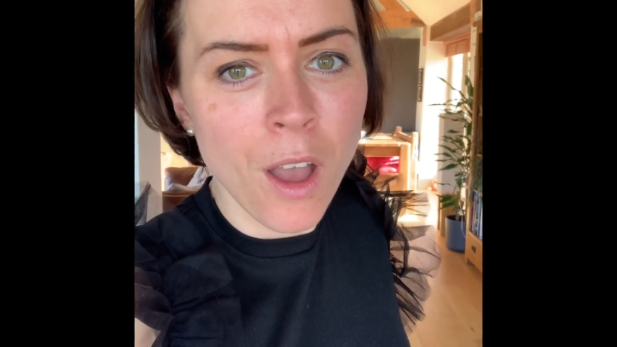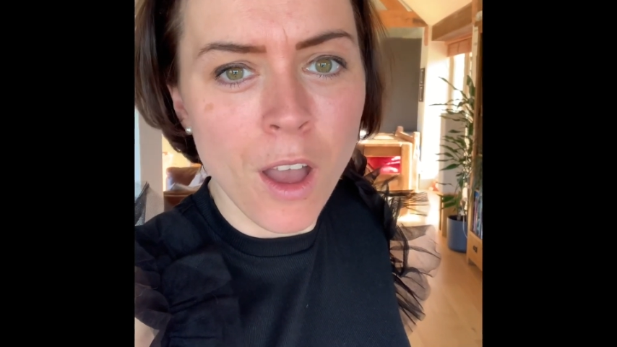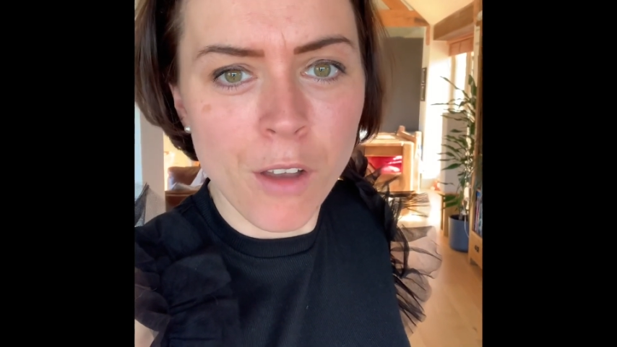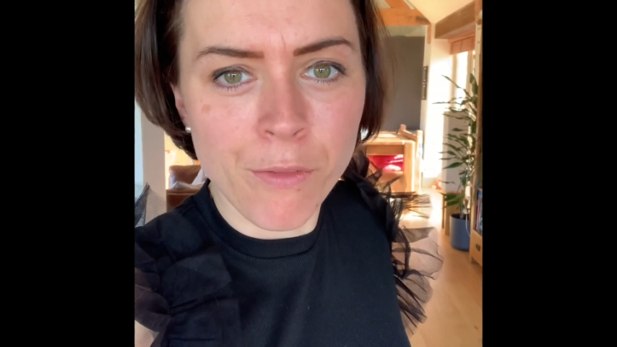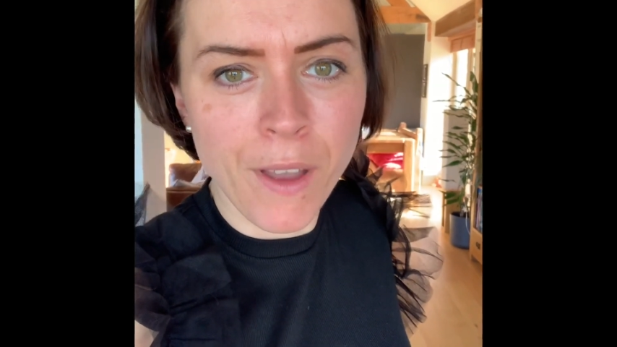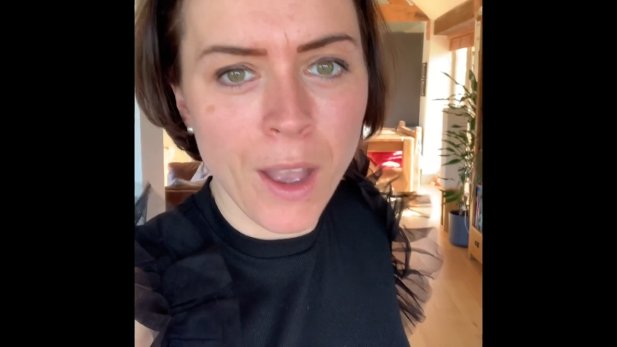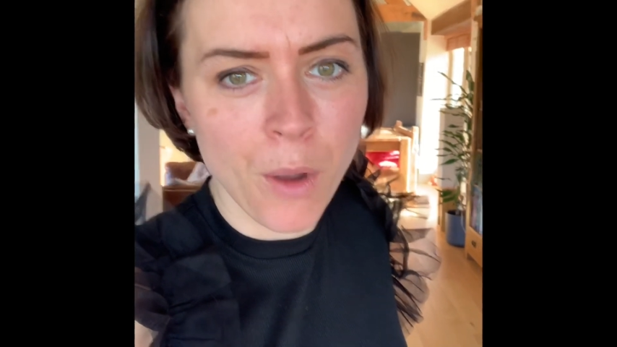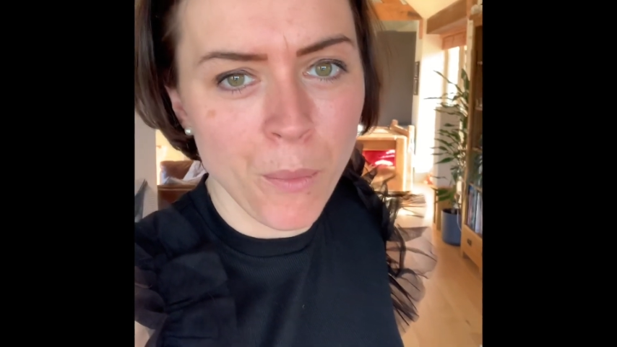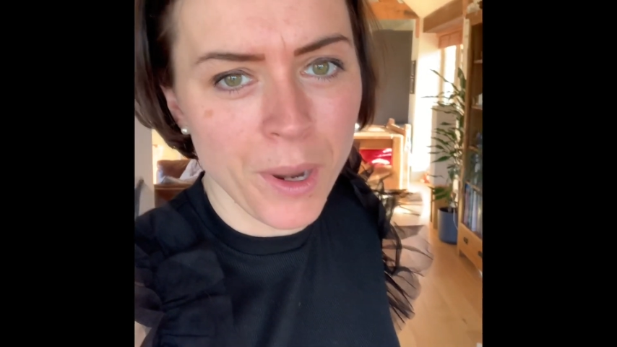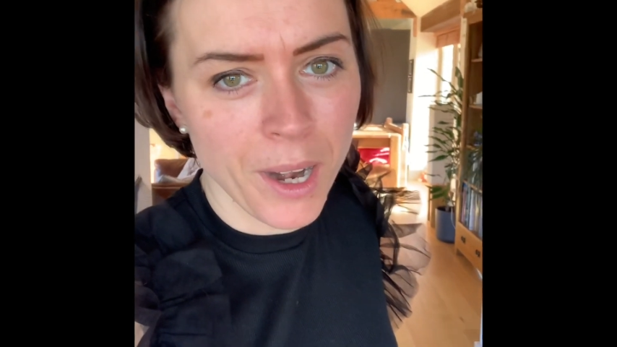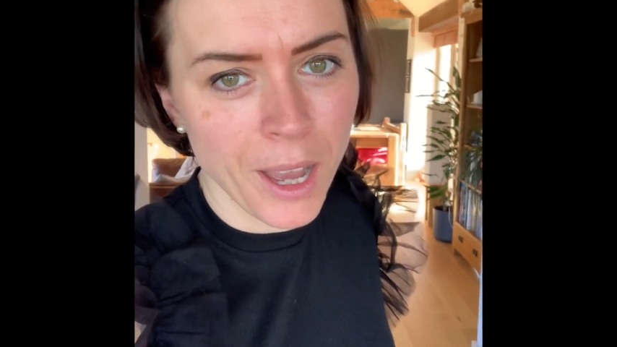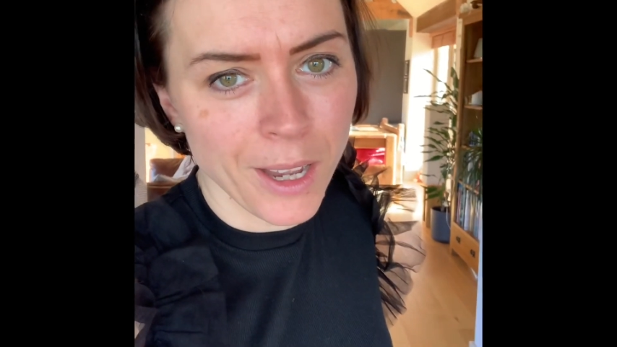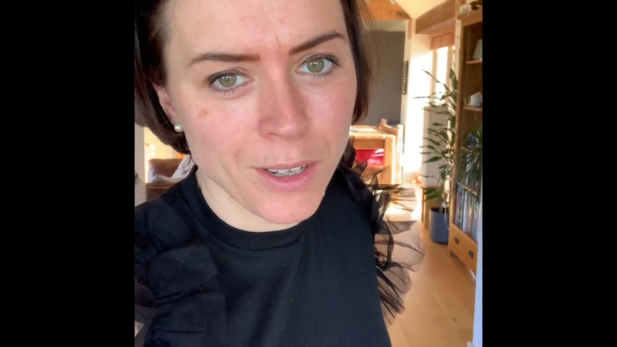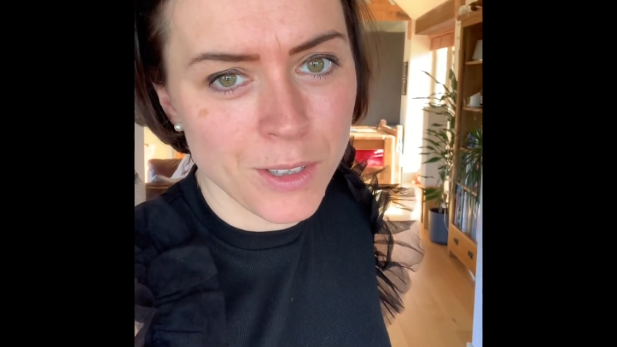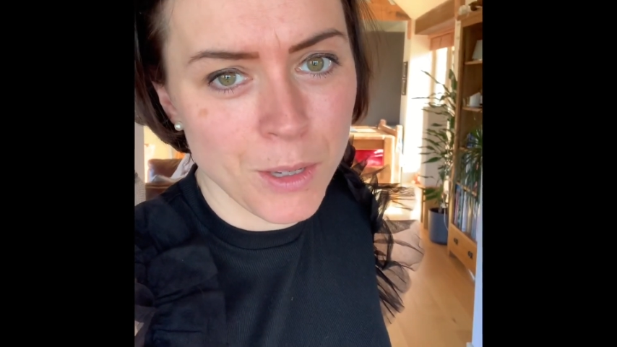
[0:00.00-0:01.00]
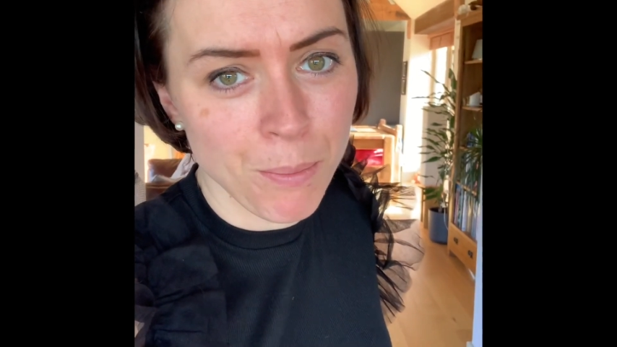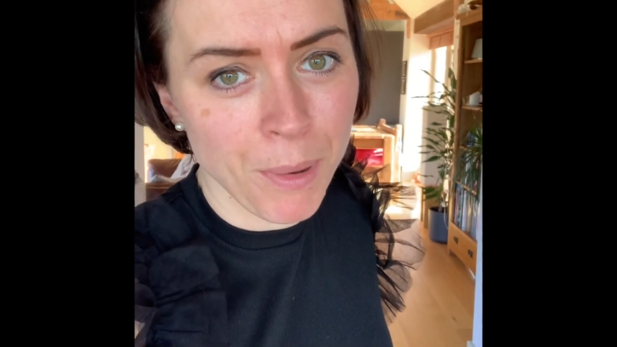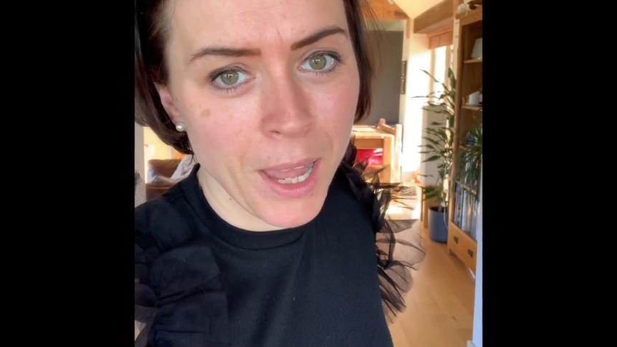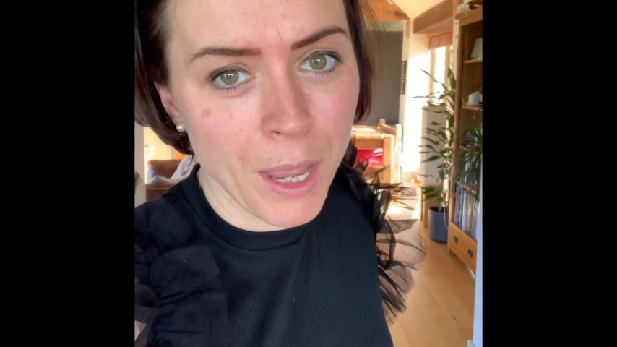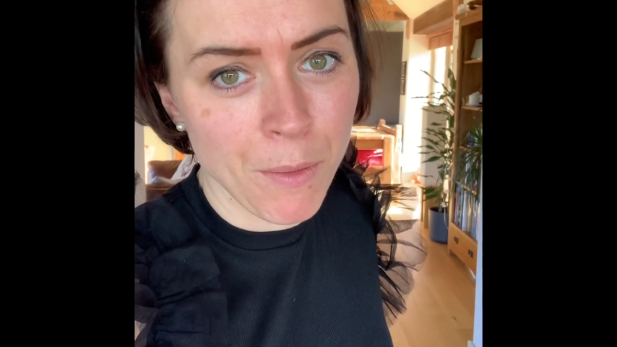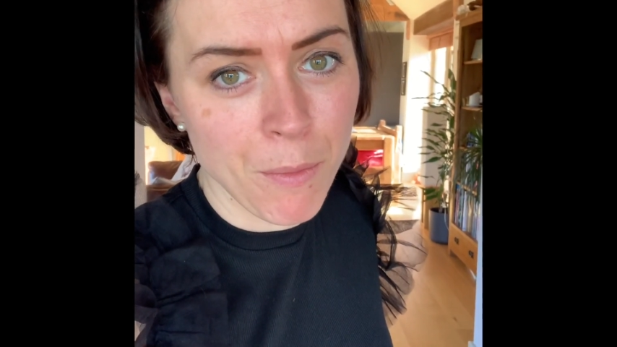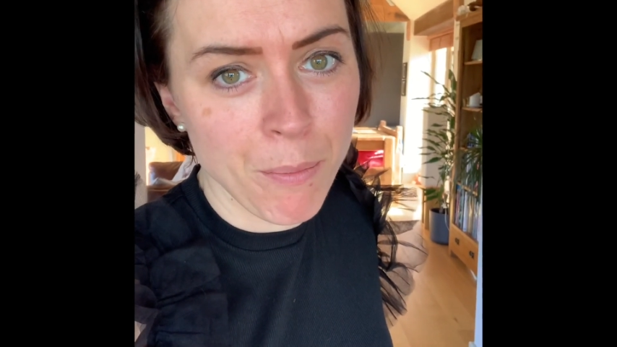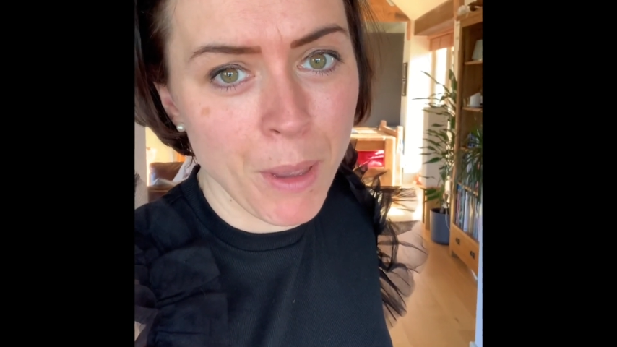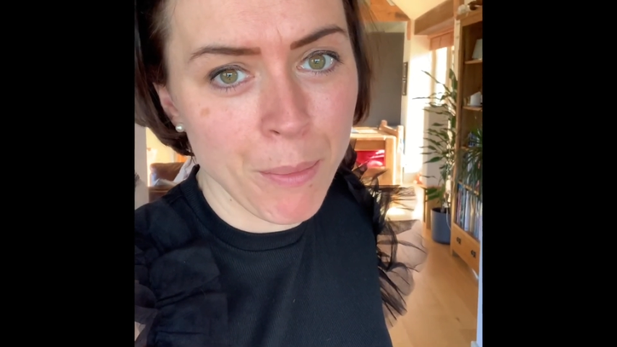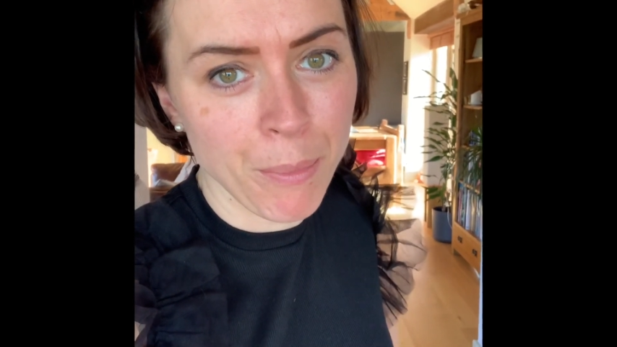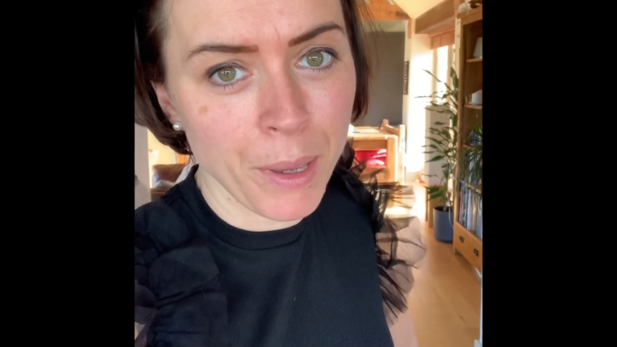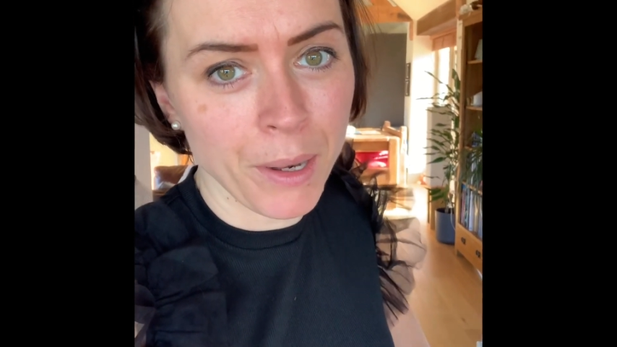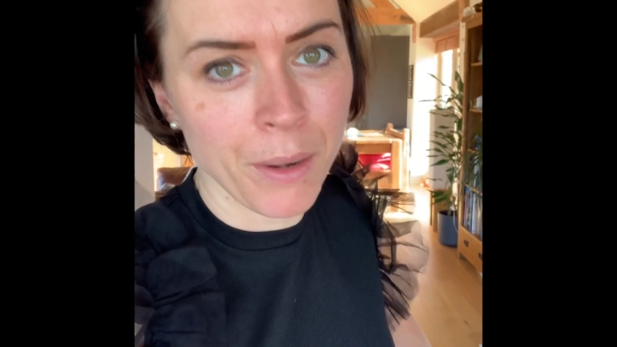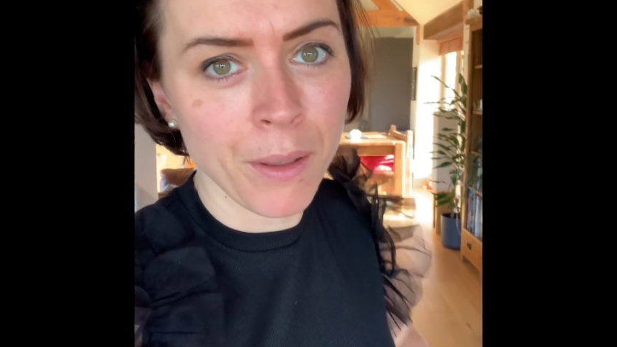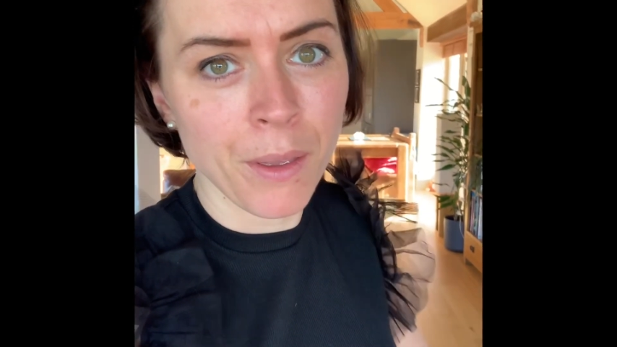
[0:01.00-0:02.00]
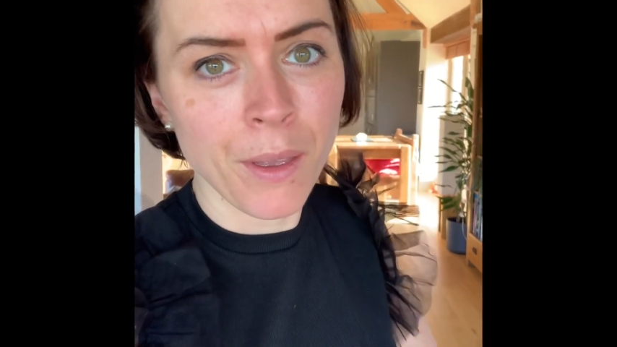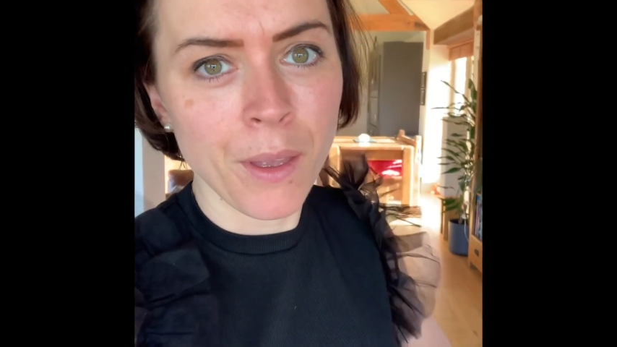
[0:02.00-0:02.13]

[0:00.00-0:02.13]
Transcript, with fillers: of how we like to play with Pippin.